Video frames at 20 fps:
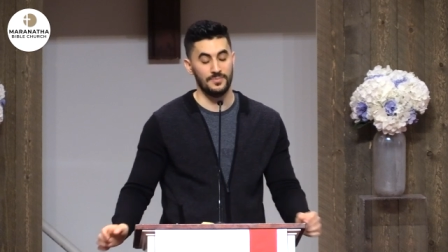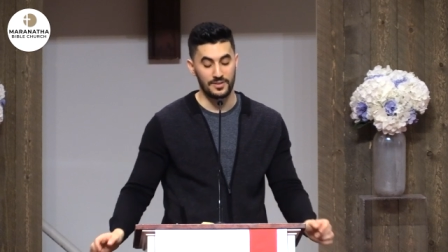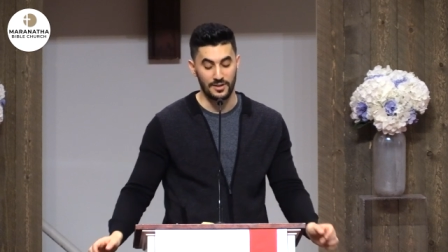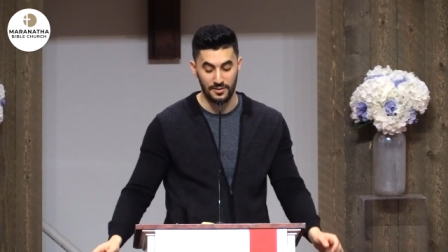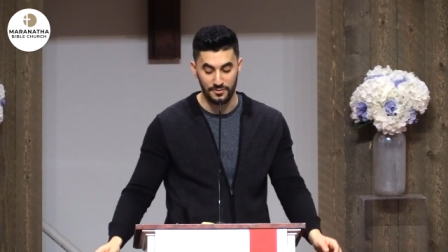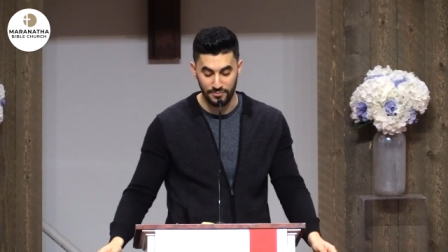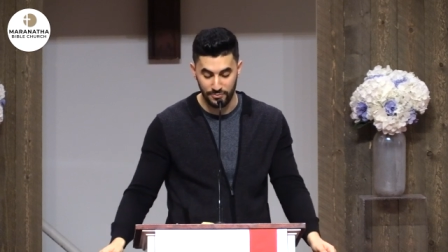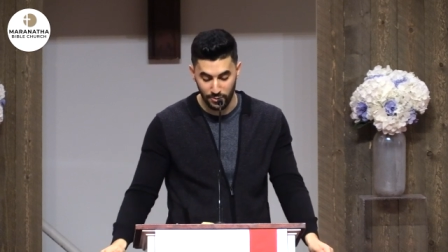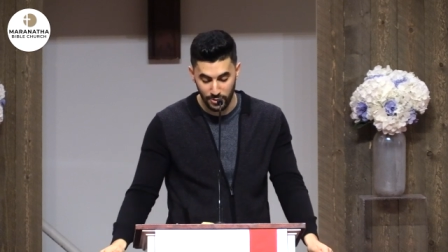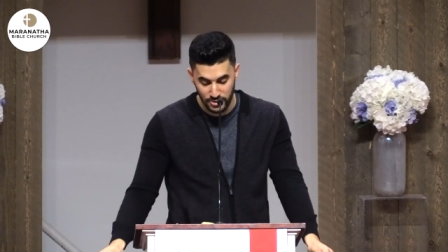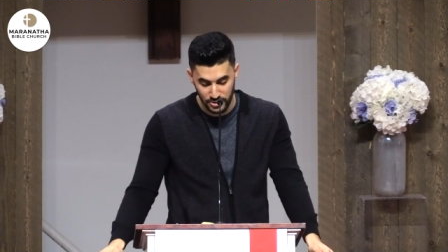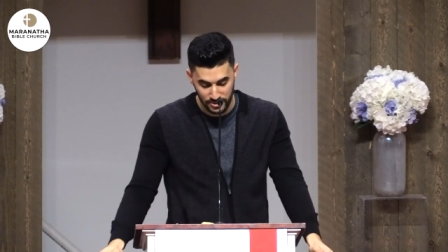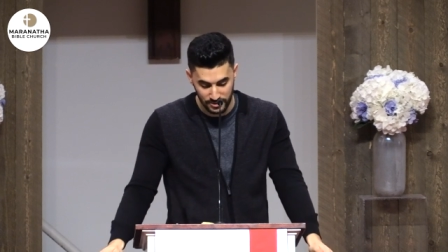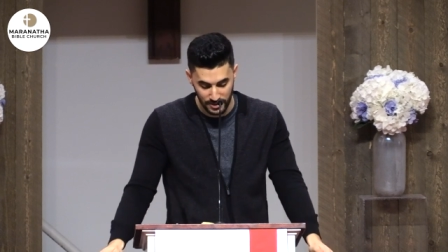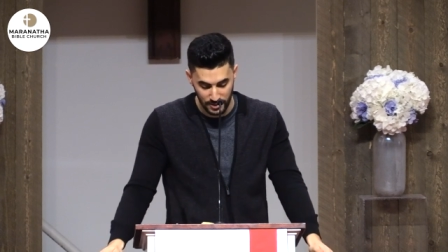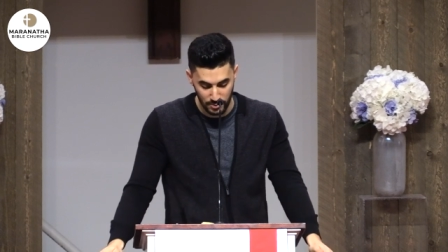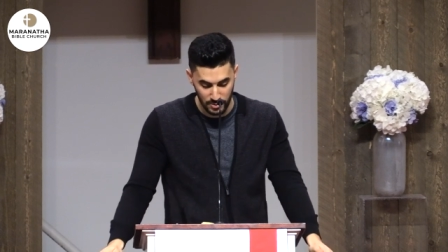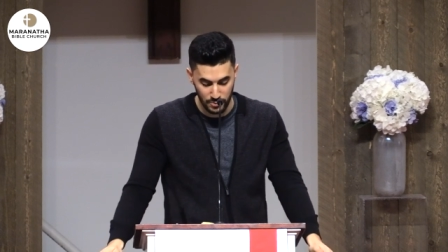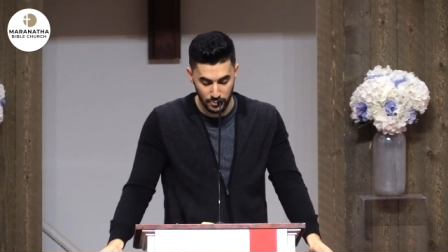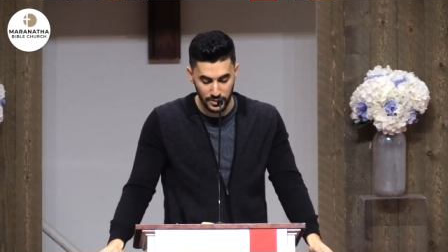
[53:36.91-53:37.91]
And
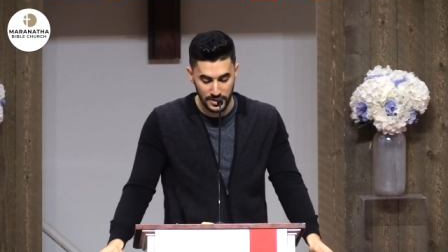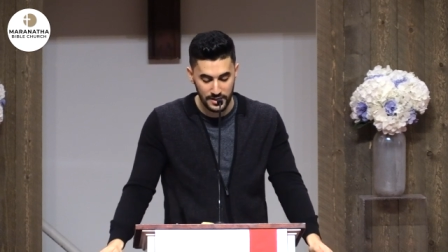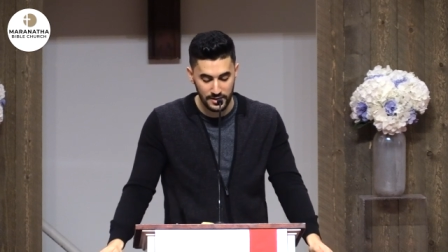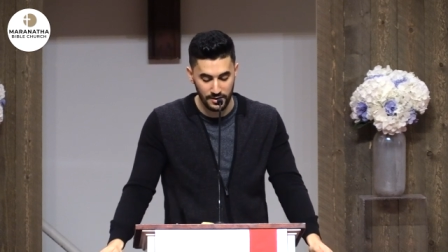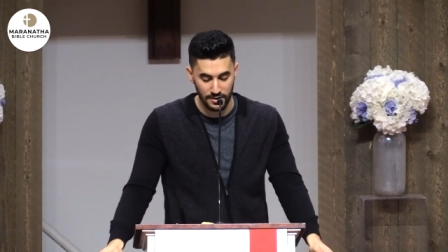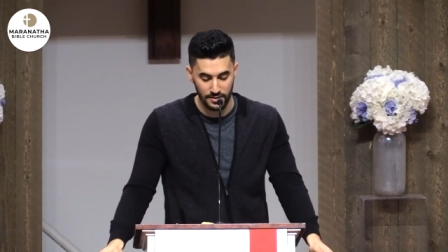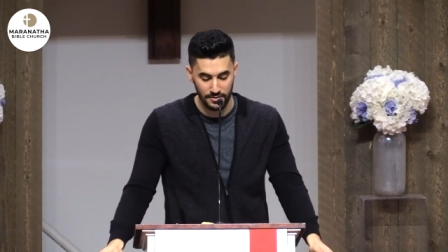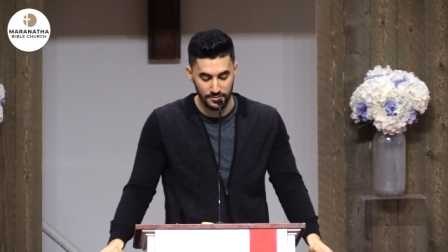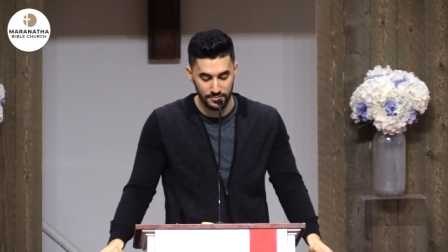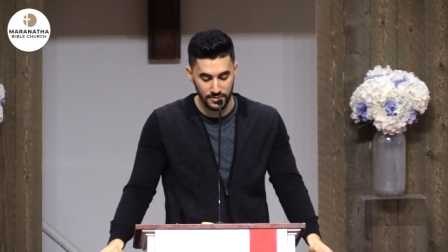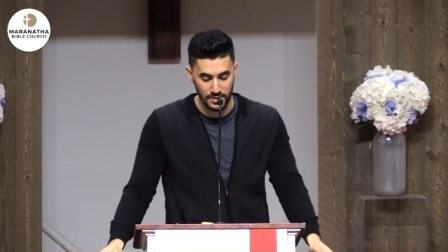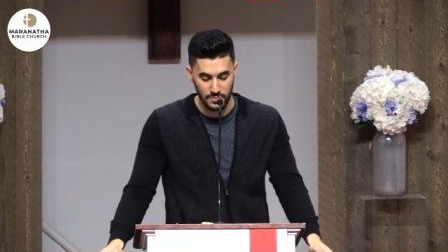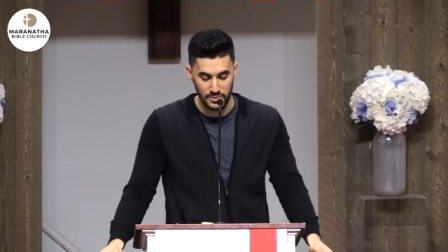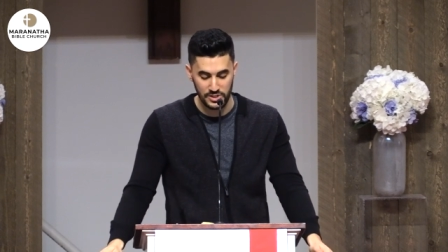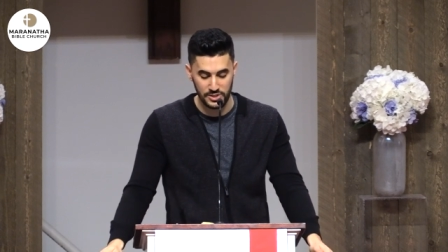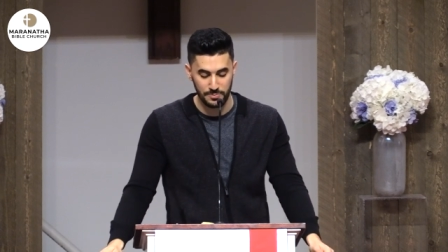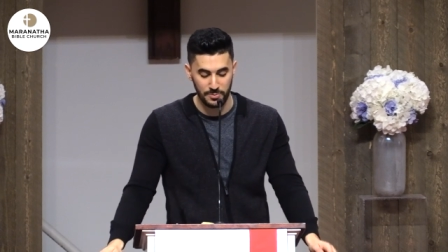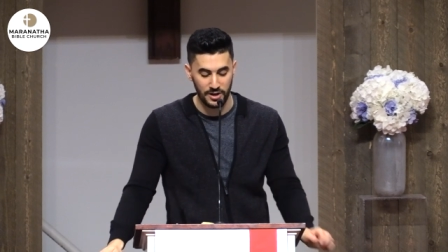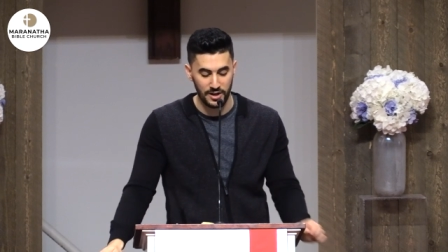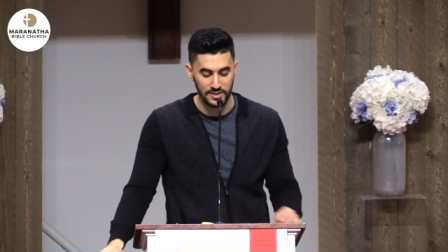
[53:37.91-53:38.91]
unfortunately, we read of the
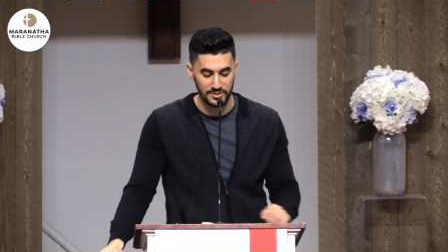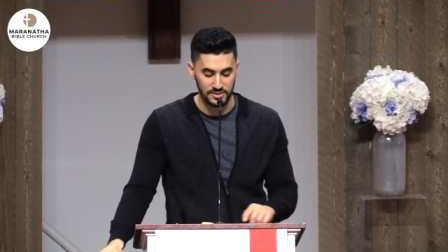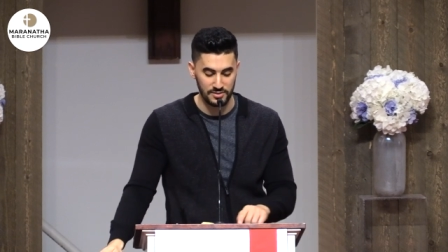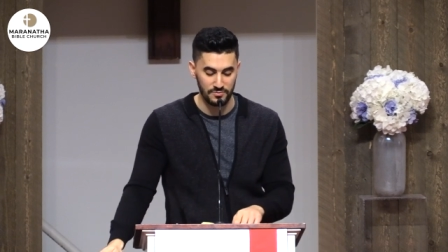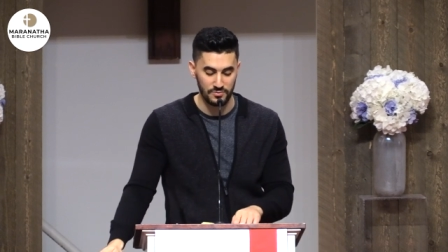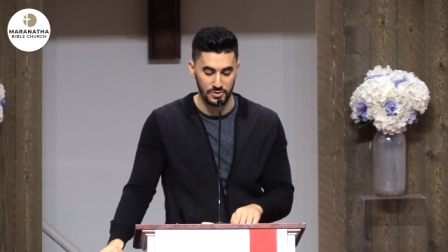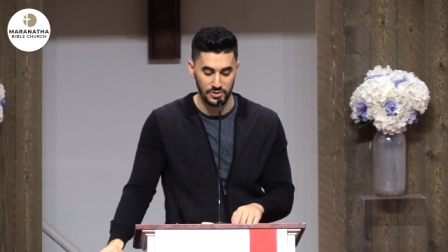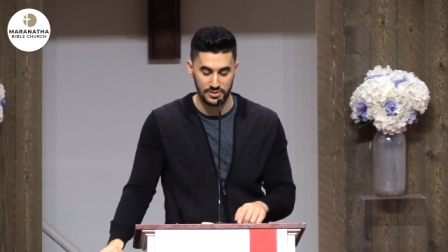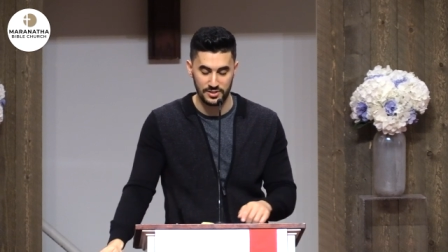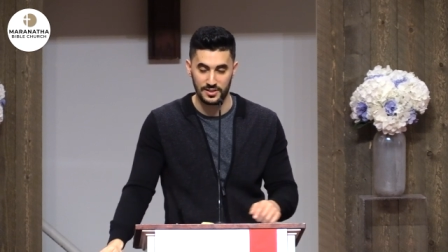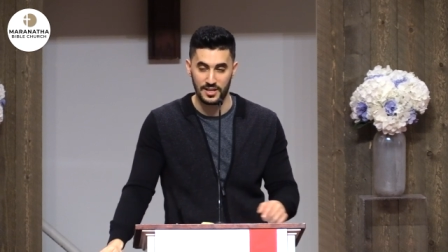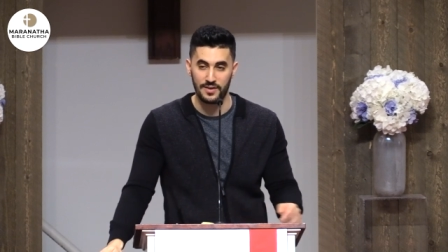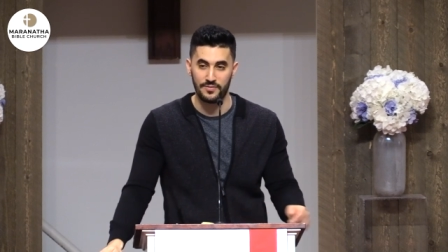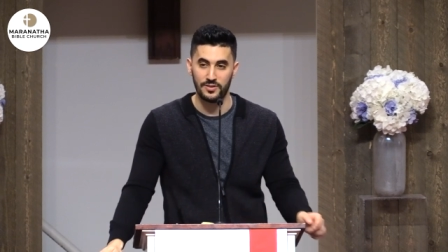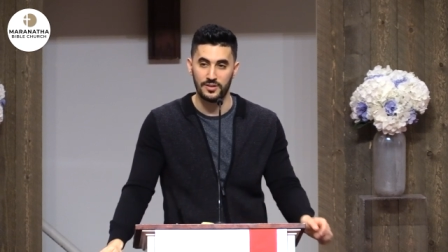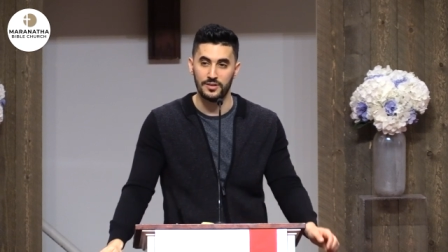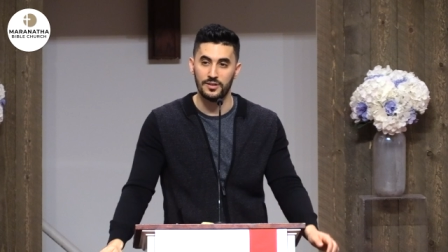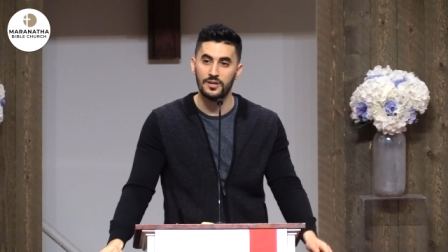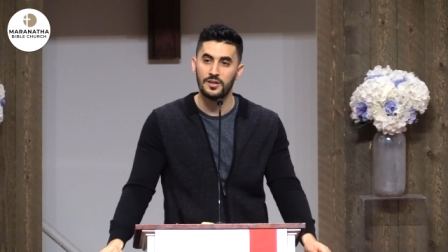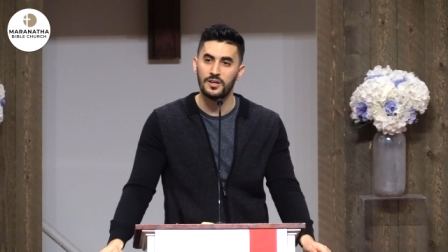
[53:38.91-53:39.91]
response in verse
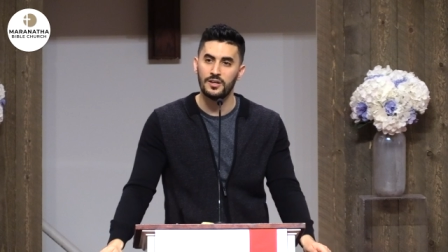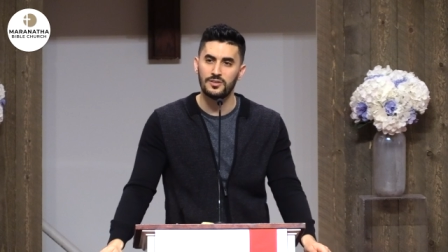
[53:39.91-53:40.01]
11